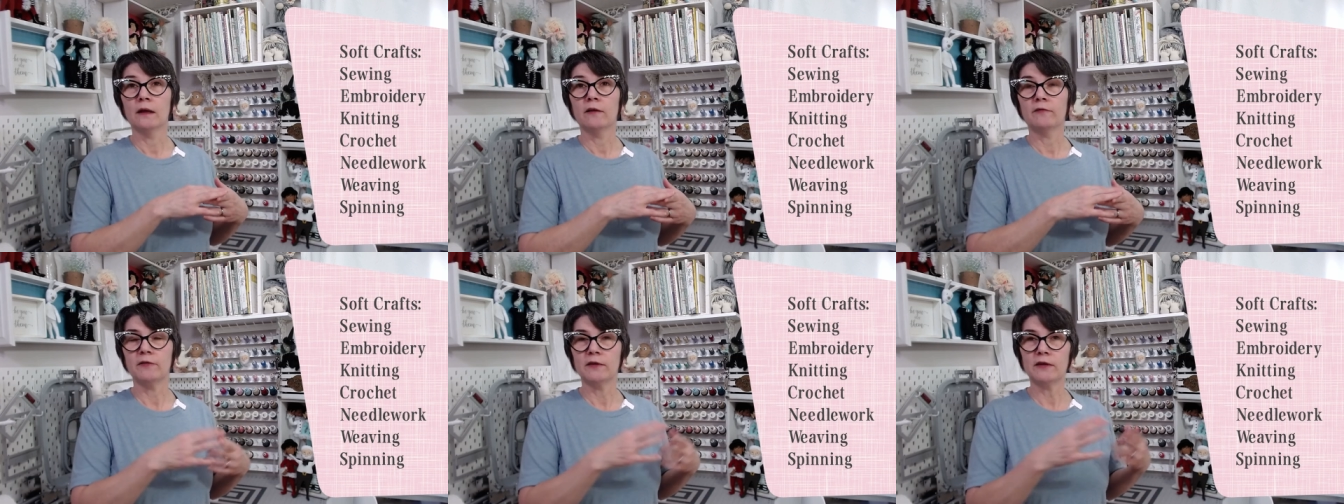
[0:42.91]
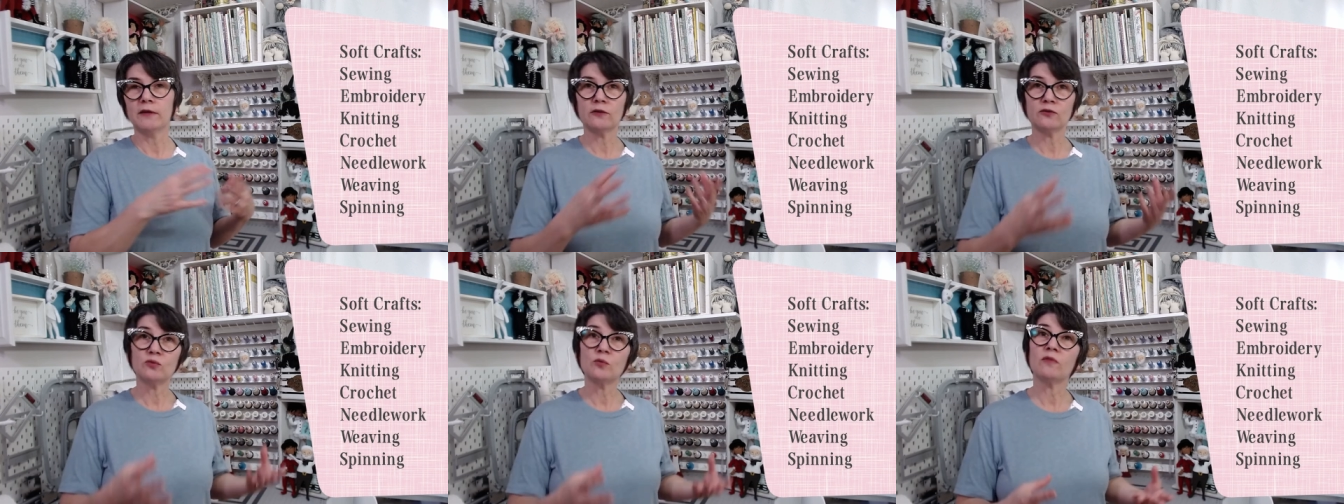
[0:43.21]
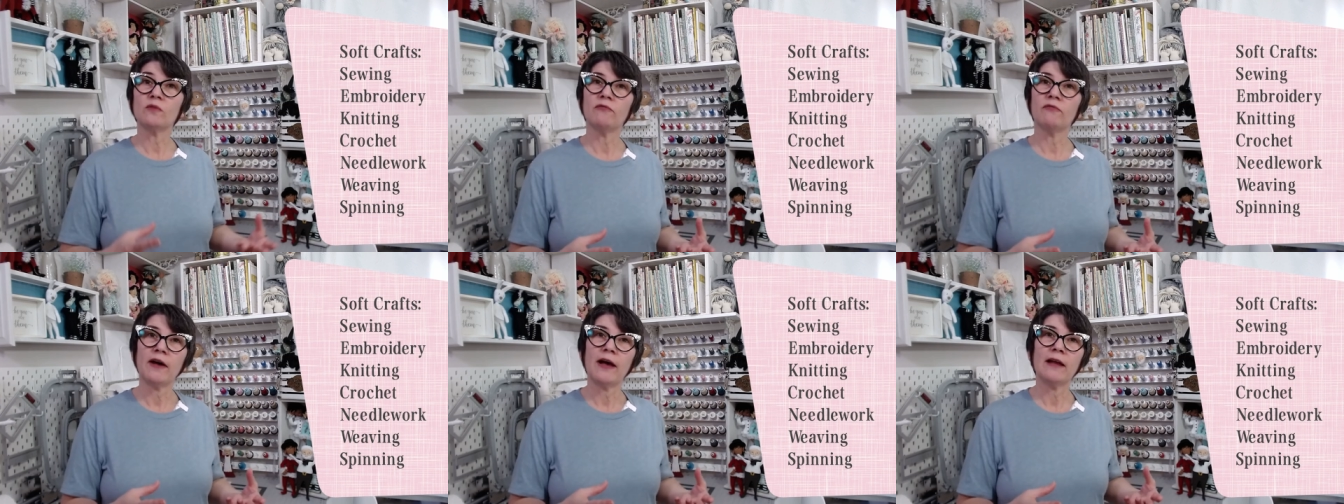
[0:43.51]
If it deals
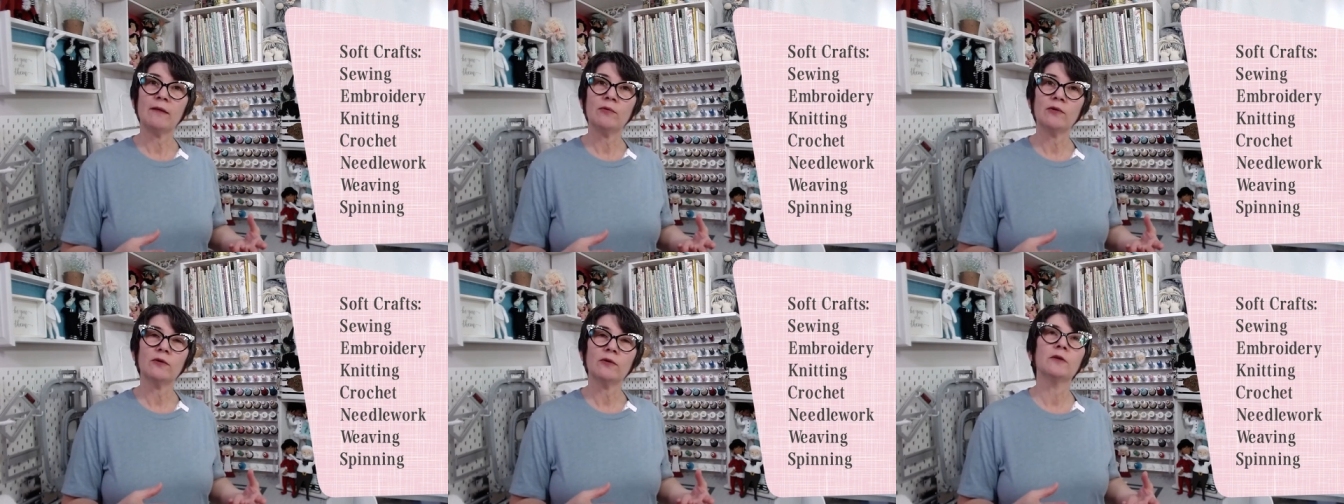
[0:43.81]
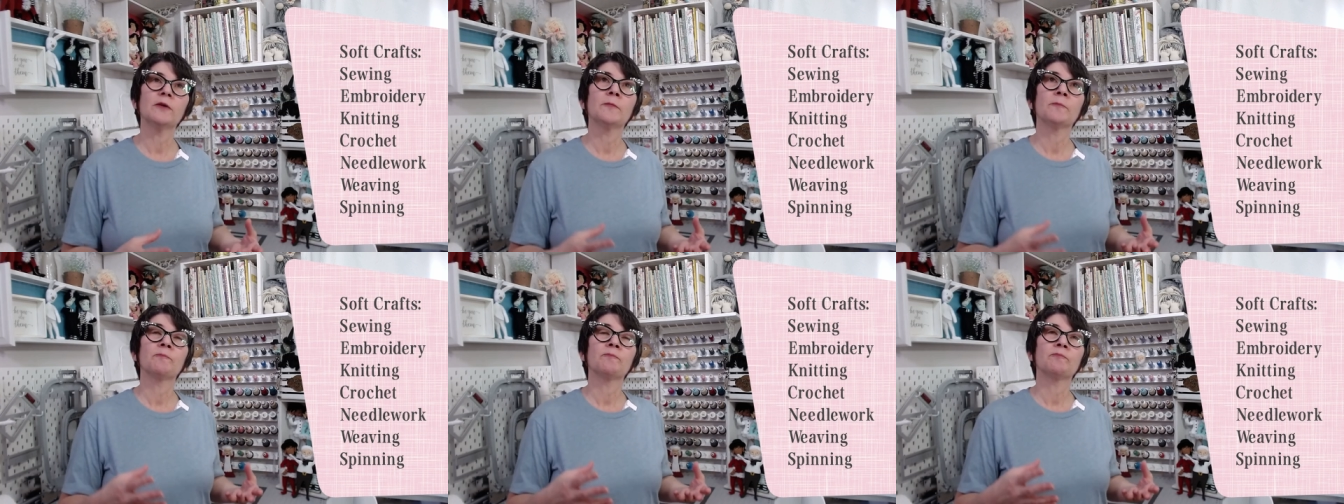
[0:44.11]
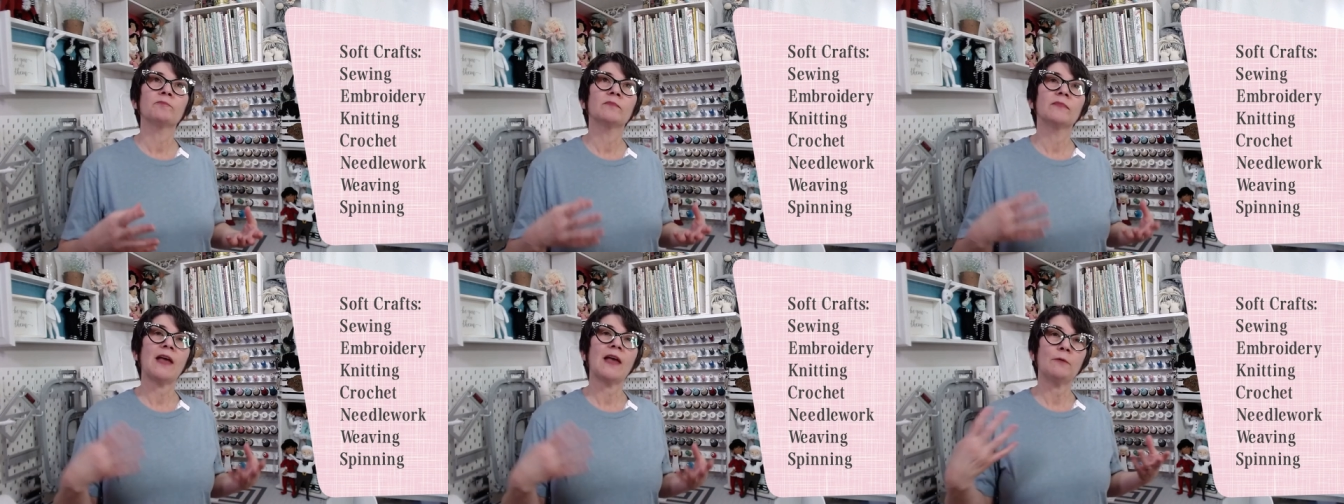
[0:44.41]
with fiber,
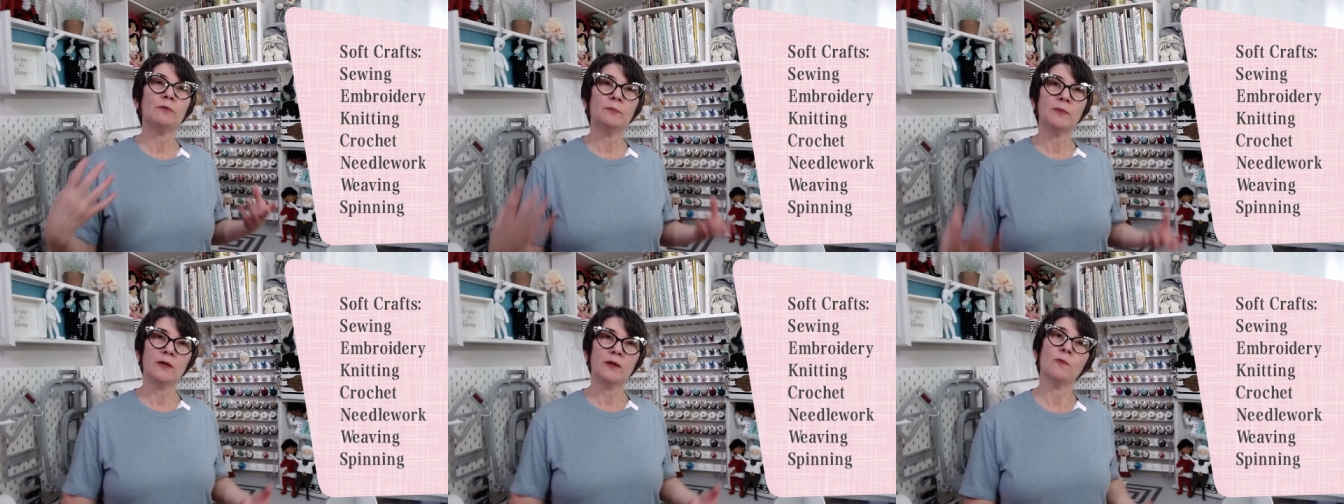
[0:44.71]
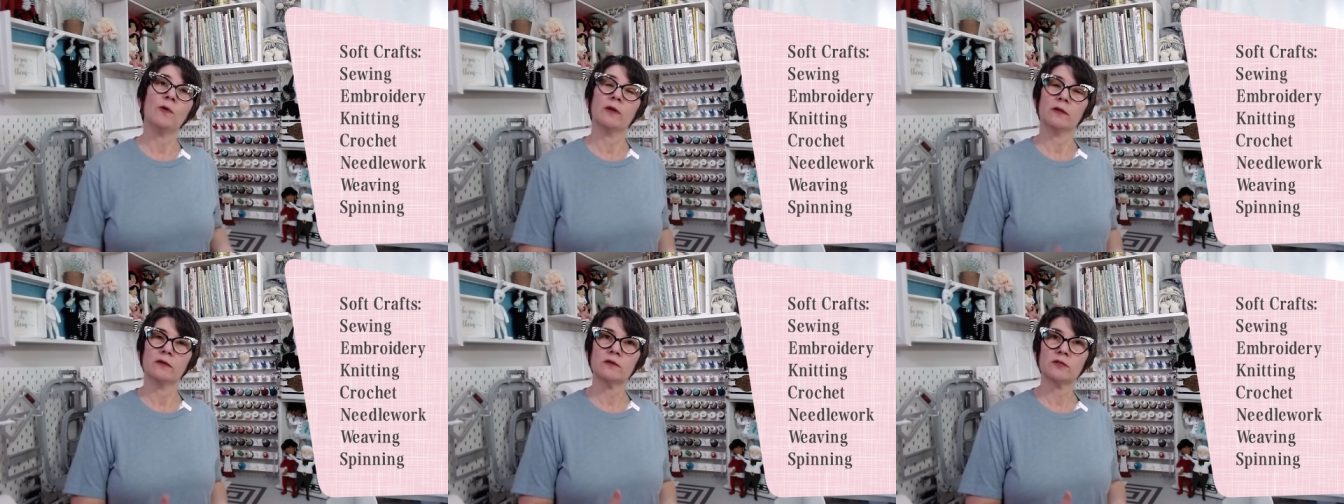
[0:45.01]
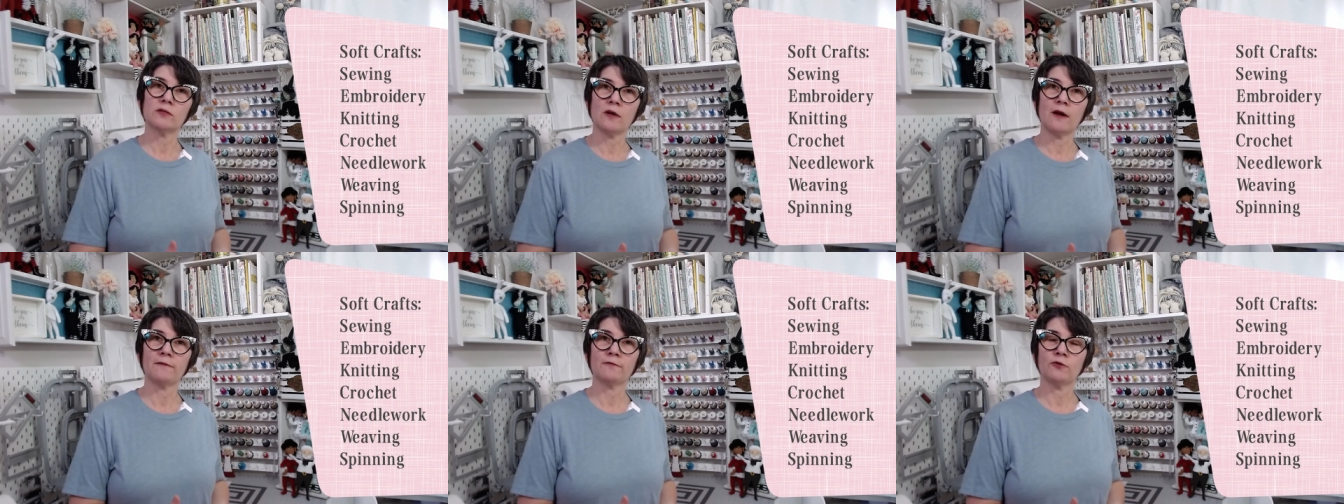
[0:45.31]
that would be one of the
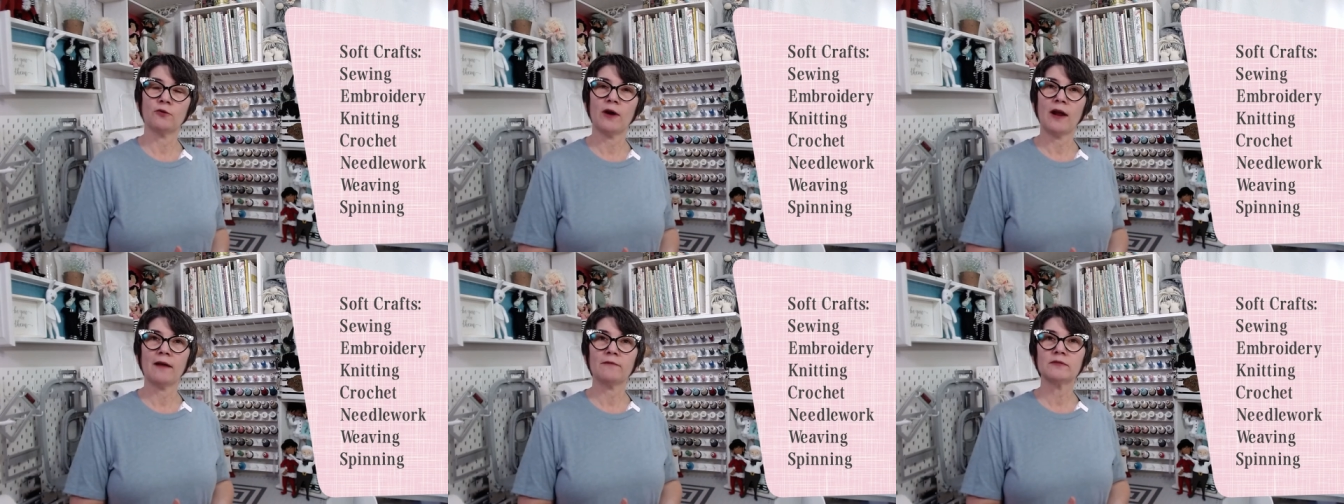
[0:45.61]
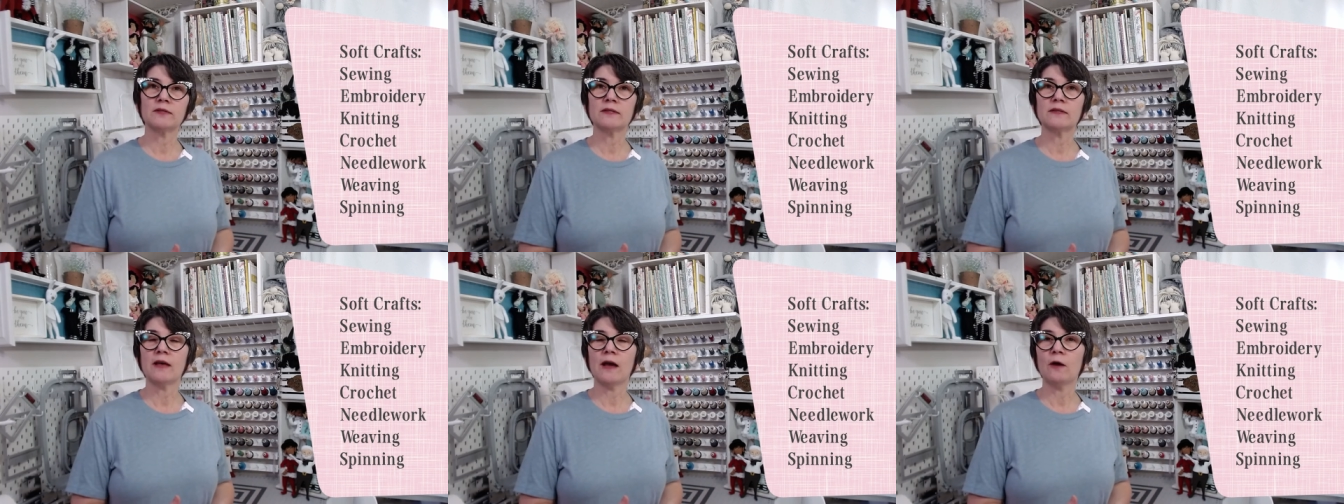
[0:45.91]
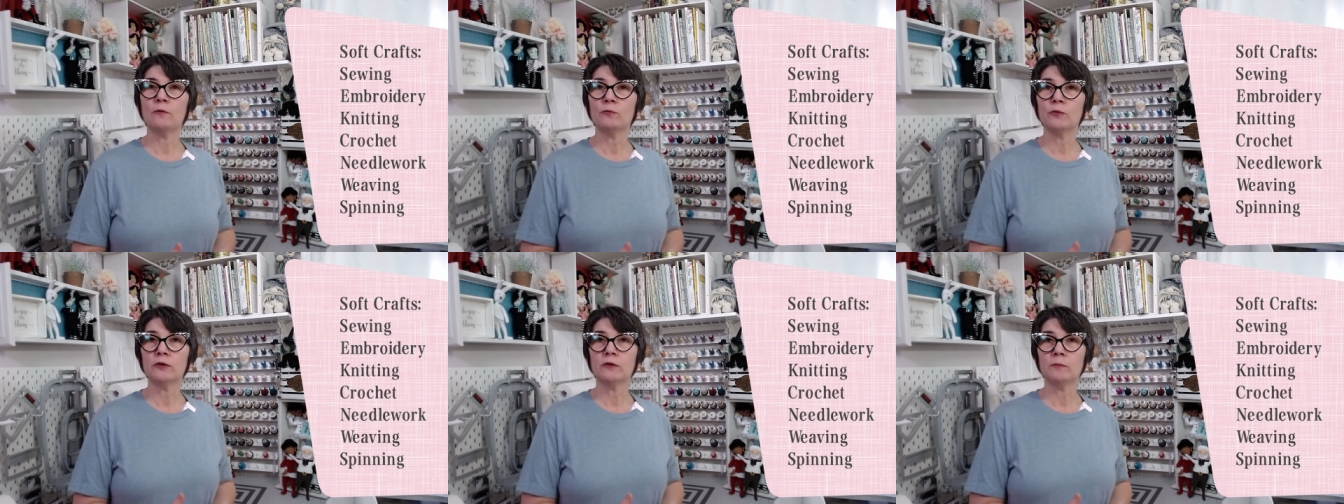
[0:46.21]
soft crafts
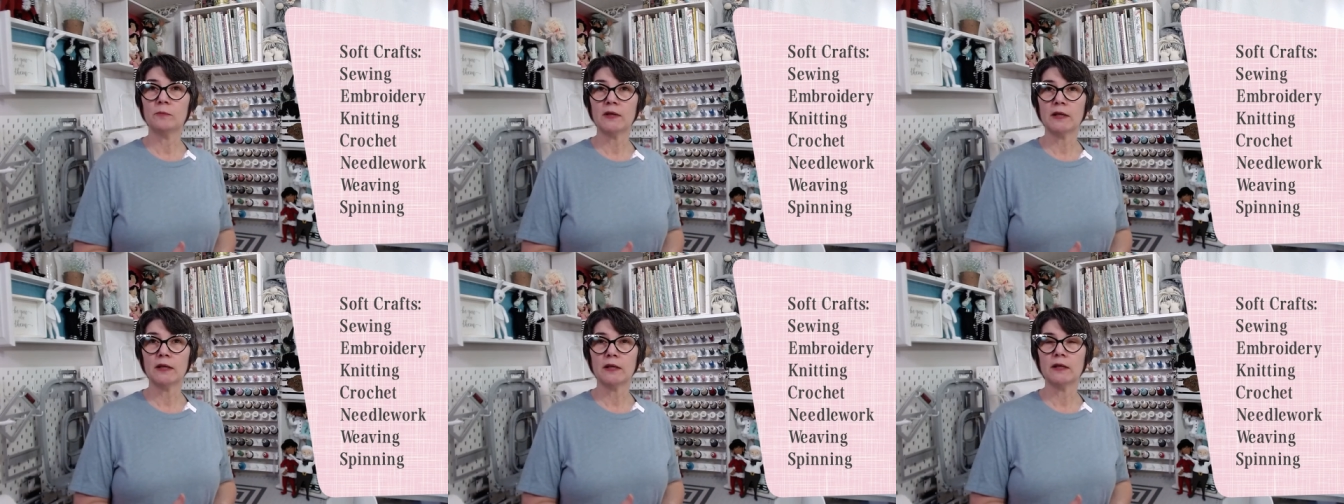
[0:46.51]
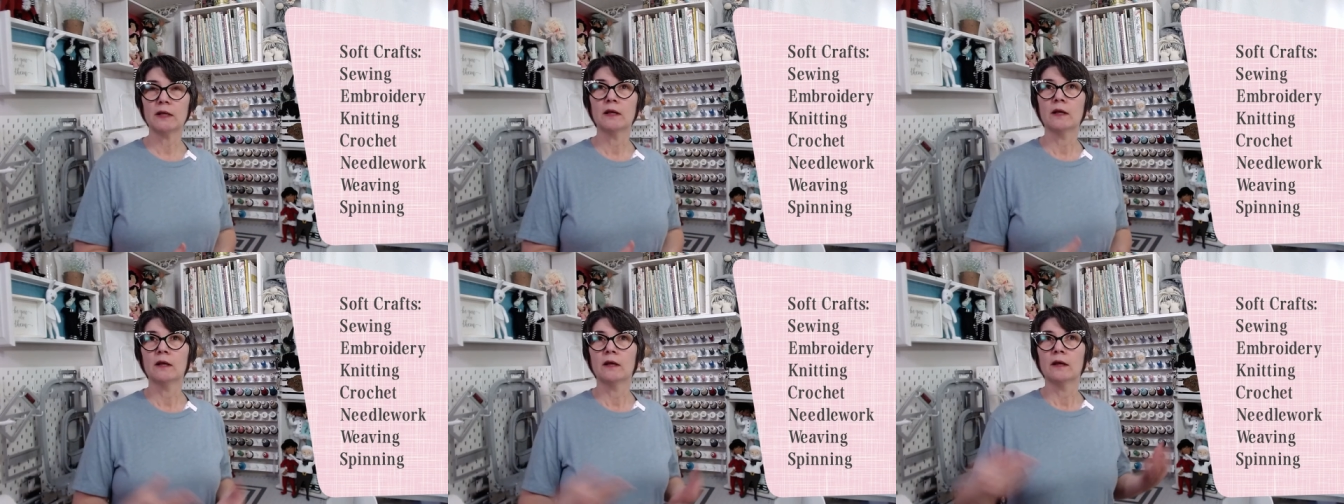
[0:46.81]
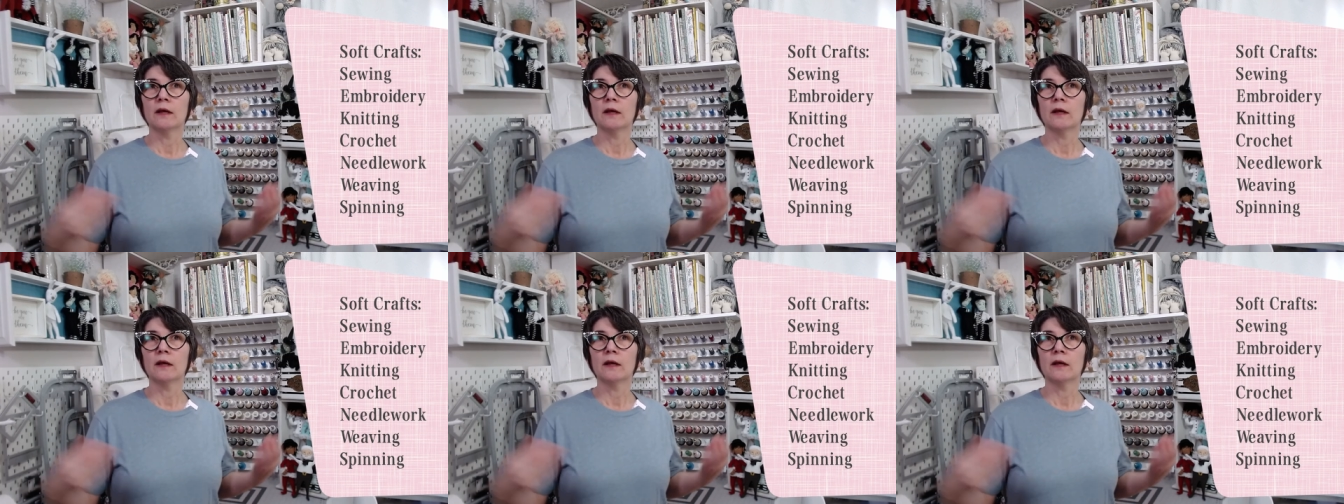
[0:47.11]
that would be